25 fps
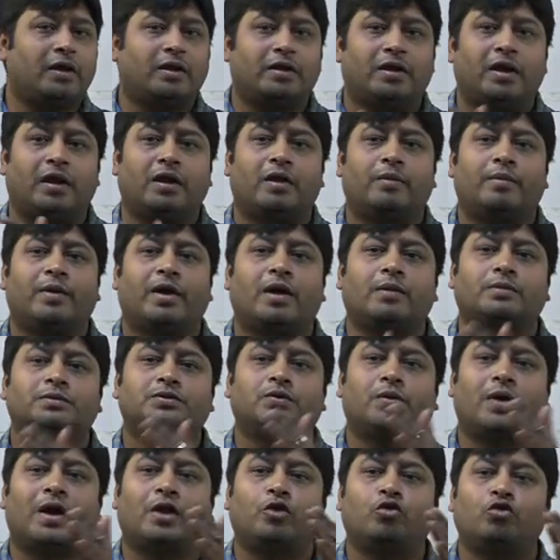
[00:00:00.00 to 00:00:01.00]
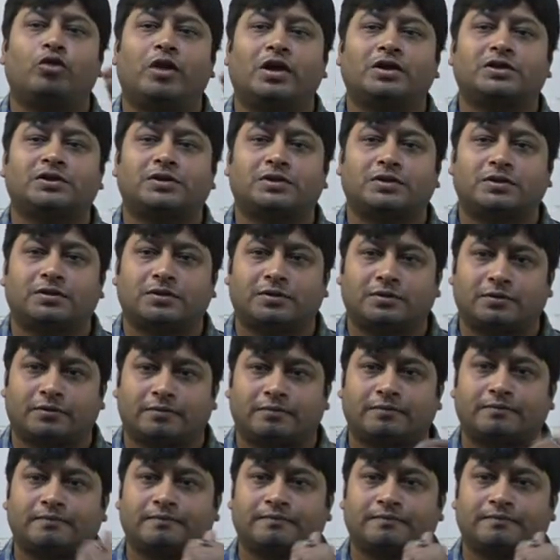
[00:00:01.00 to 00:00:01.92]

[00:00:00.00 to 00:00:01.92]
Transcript: then it becomes valueless.